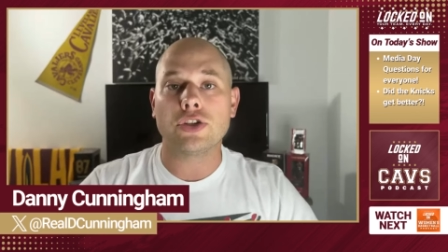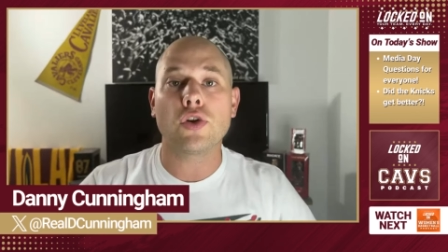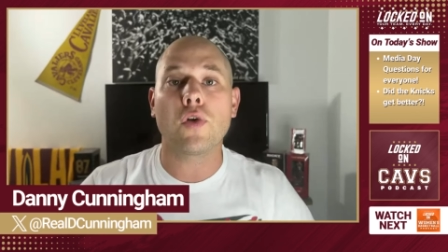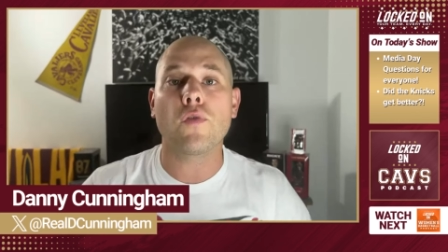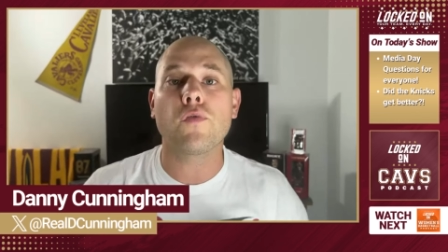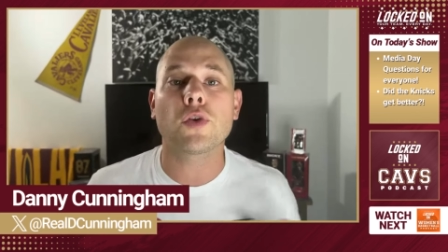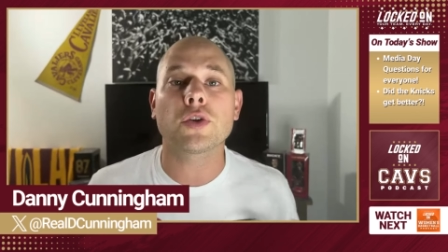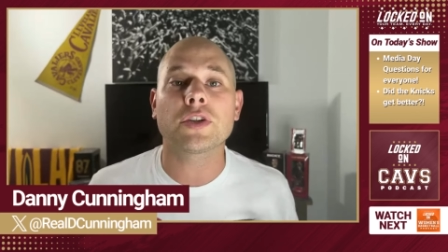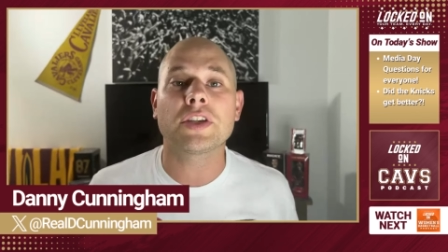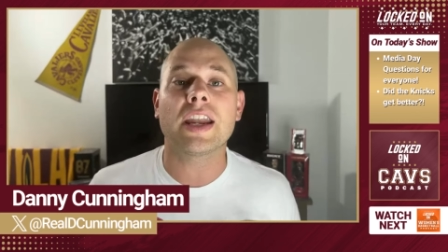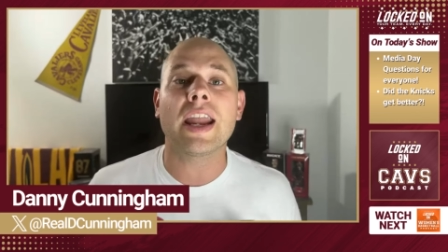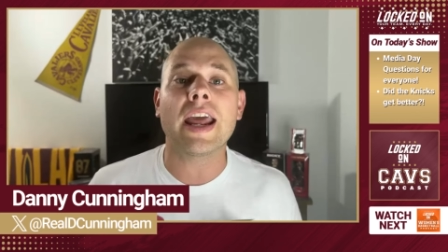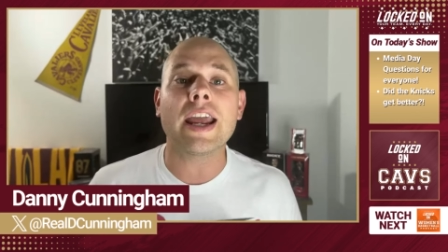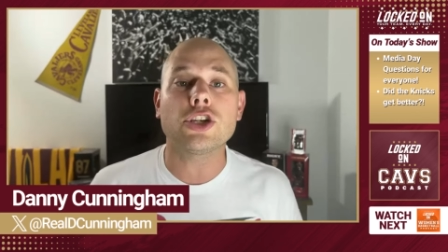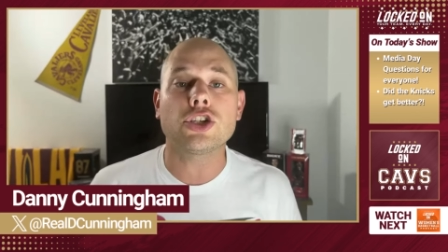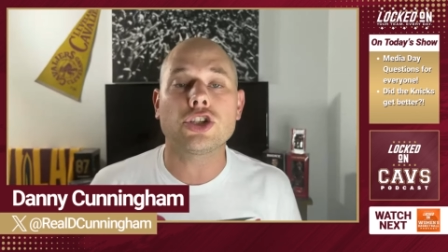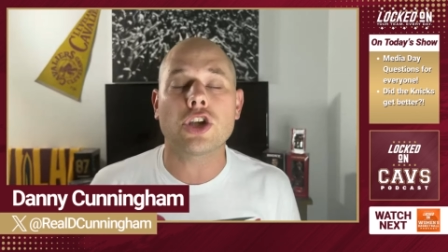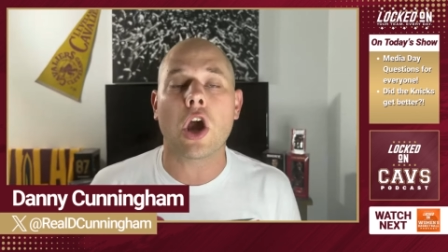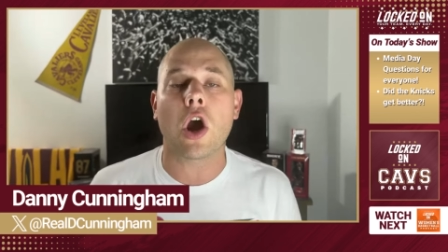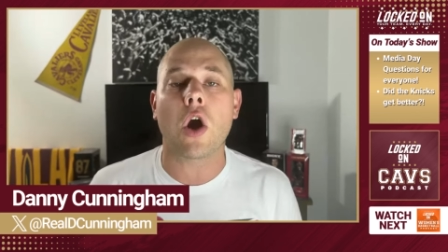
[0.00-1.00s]
So, for
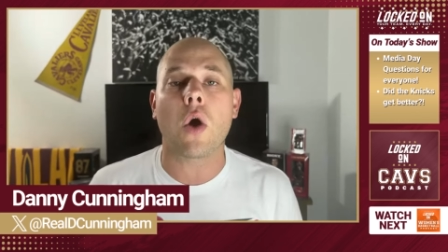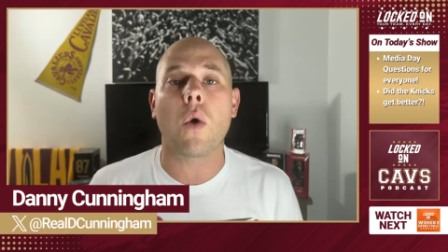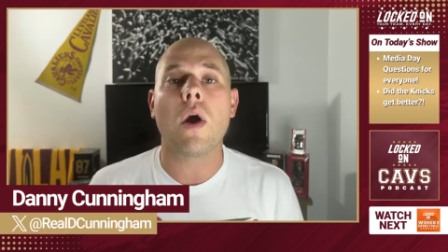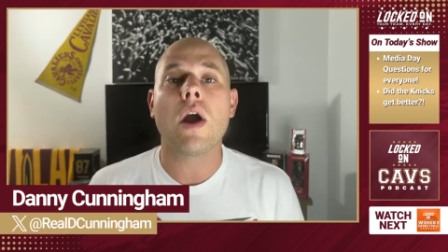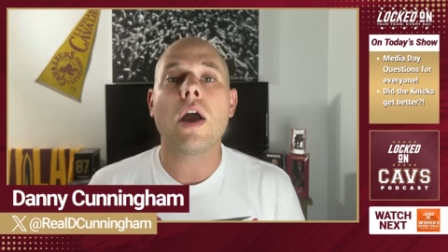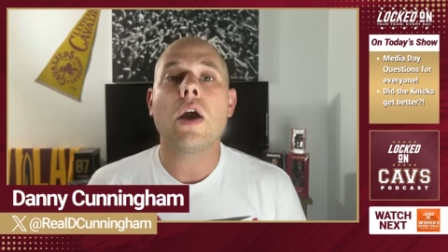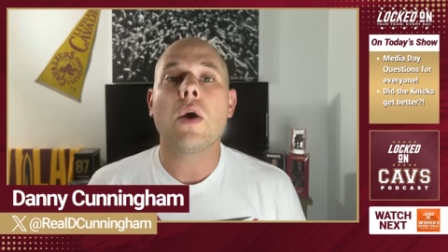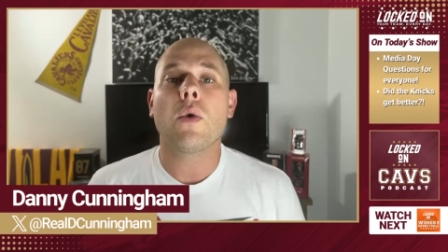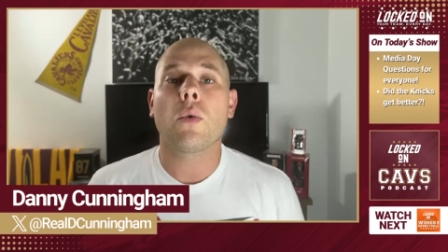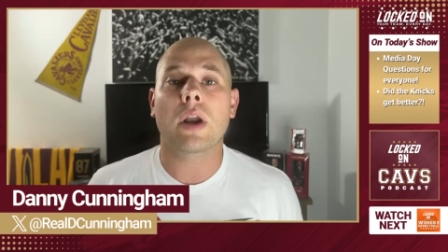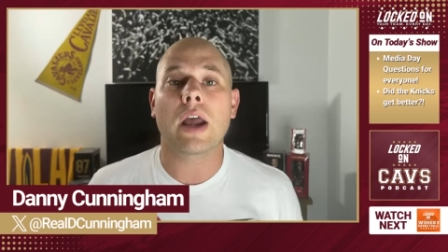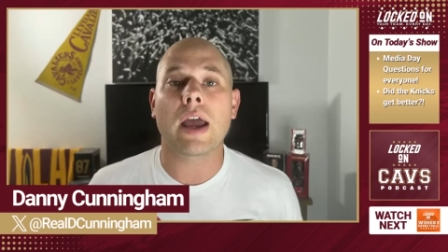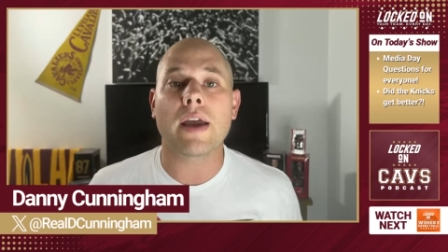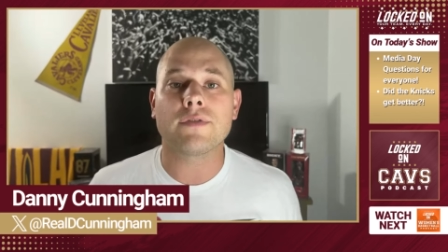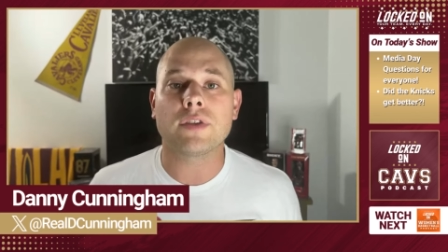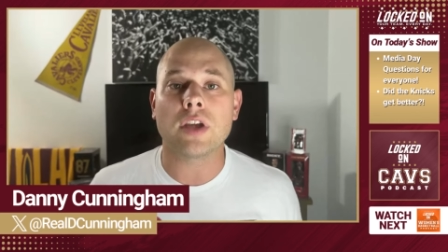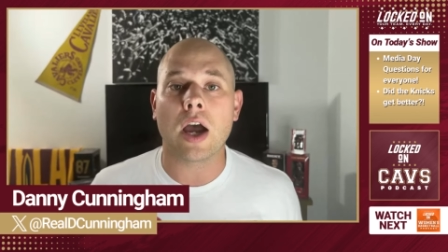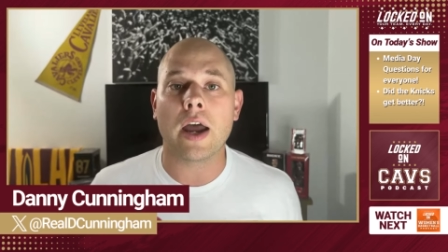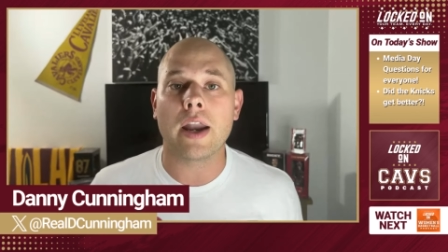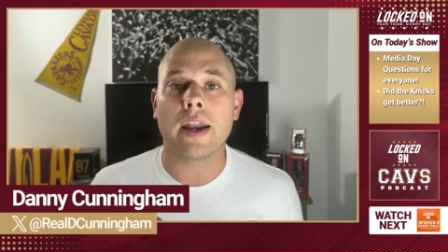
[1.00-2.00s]
today's show, what I
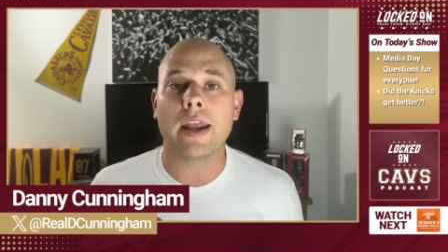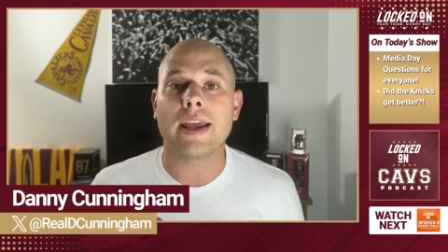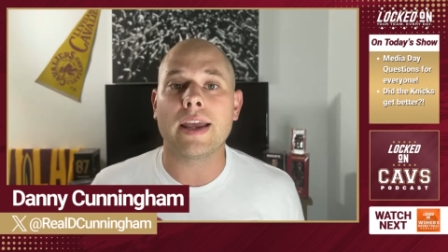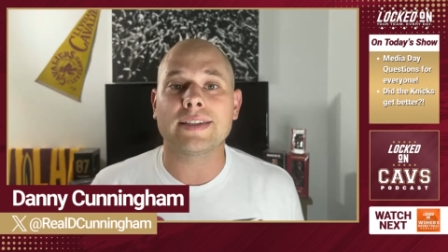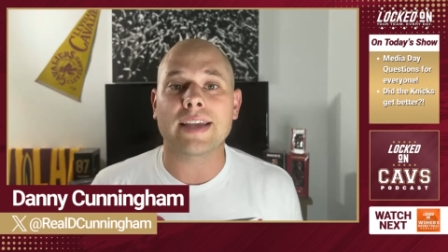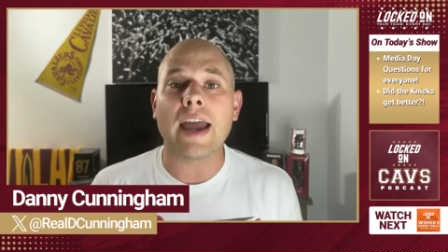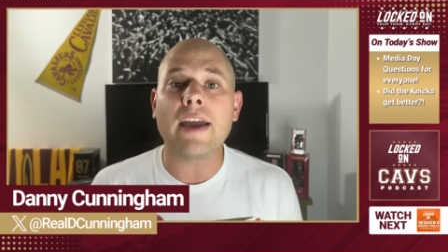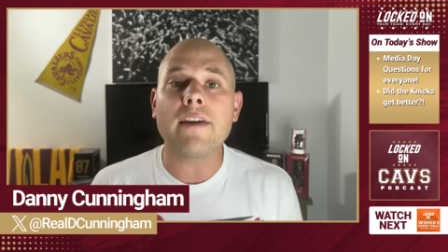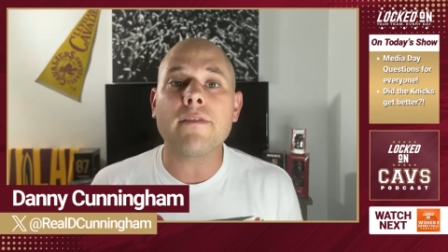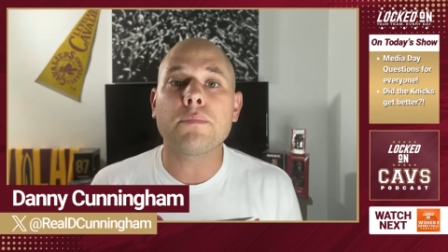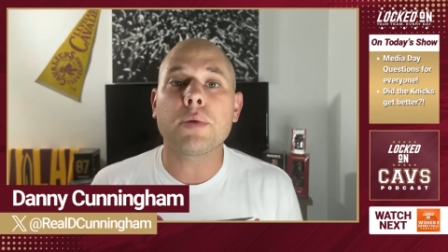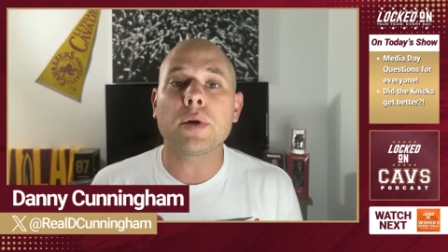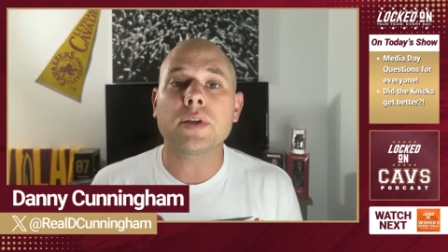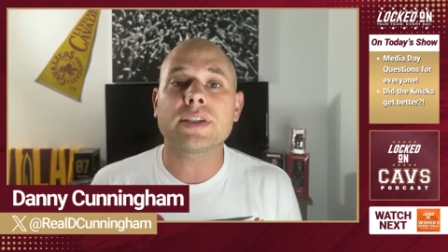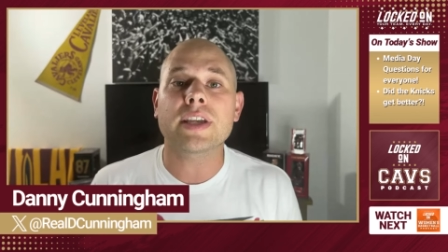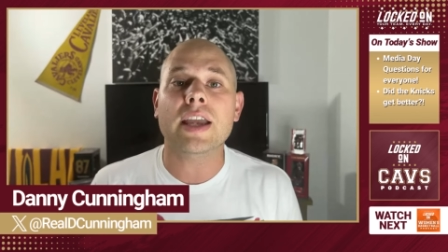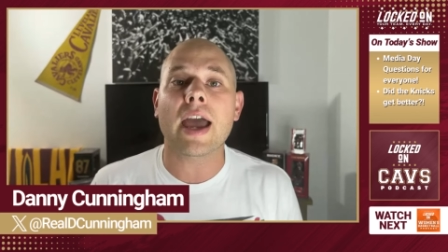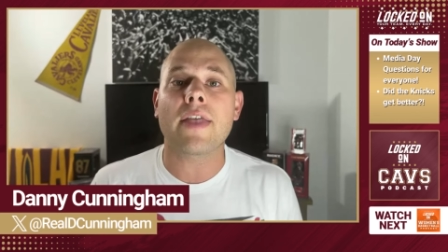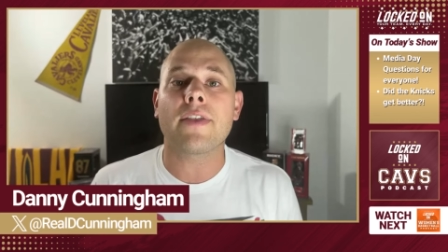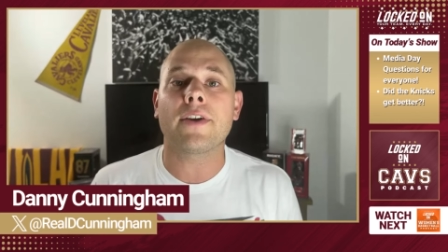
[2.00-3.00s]
have done is I have put
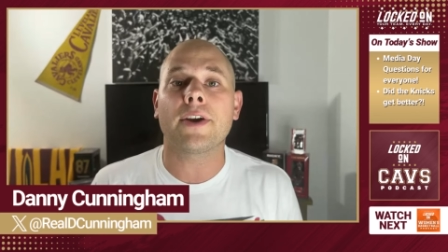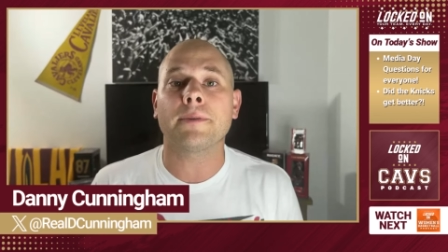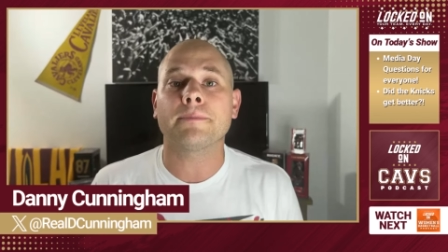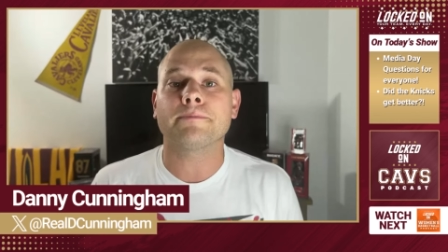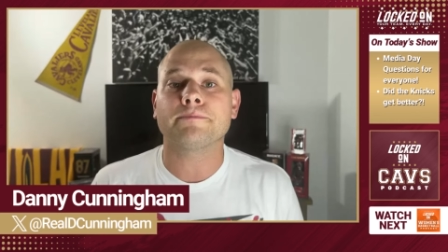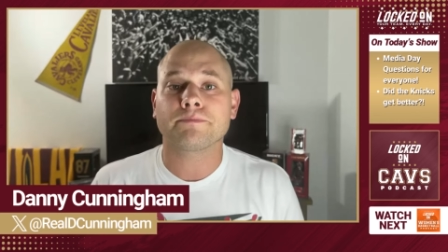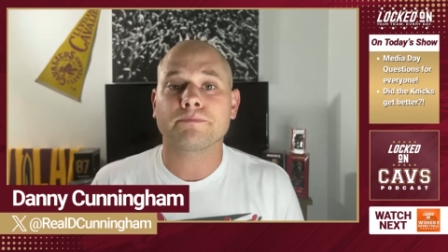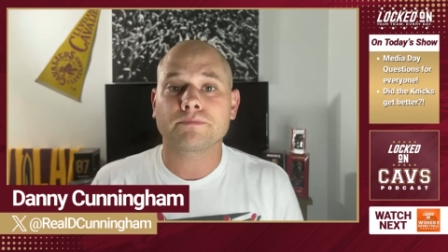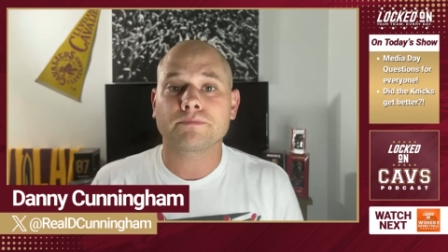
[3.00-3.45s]
together